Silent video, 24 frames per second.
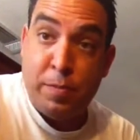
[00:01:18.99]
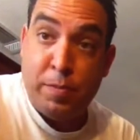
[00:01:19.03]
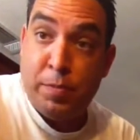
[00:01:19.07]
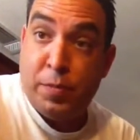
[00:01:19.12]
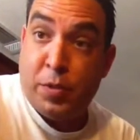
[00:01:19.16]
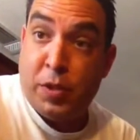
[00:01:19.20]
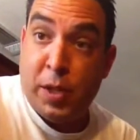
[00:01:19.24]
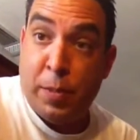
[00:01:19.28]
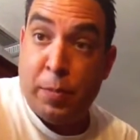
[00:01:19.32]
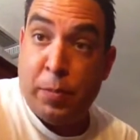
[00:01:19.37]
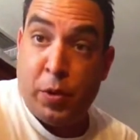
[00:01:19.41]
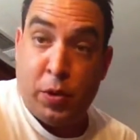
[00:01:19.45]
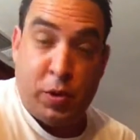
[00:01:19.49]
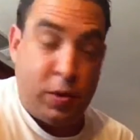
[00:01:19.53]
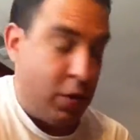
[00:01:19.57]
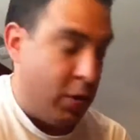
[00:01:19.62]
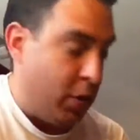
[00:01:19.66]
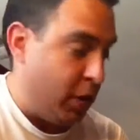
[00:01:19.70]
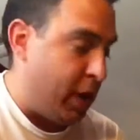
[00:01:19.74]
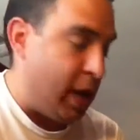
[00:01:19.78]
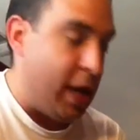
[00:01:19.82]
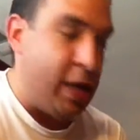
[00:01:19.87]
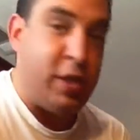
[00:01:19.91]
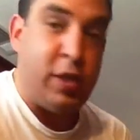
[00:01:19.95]
Simple.
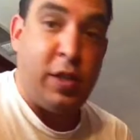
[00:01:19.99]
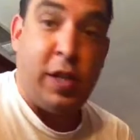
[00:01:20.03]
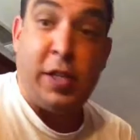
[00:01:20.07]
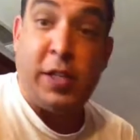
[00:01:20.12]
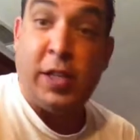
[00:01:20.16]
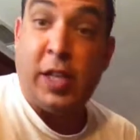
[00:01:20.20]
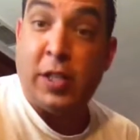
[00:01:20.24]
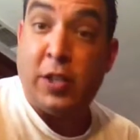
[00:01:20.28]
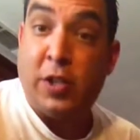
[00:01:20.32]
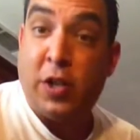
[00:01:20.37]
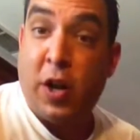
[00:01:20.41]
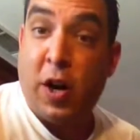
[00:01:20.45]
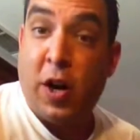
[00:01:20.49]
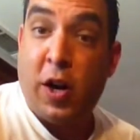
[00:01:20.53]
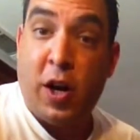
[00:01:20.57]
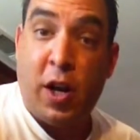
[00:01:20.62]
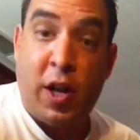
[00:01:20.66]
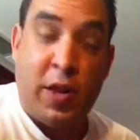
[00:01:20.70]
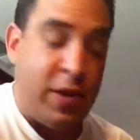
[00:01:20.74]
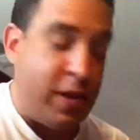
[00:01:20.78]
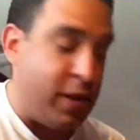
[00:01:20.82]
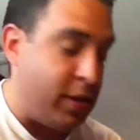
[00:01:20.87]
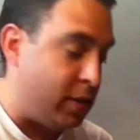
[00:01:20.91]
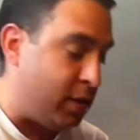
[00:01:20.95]
Okay, so let's get started
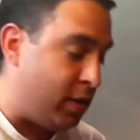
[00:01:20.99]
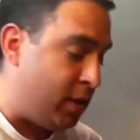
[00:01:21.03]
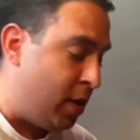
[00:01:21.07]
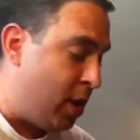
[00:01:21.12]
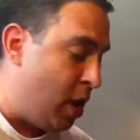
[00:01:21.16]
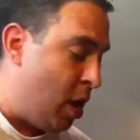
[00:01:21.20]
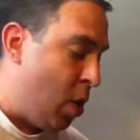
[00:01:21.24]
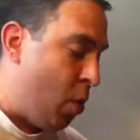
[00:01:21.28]
on this.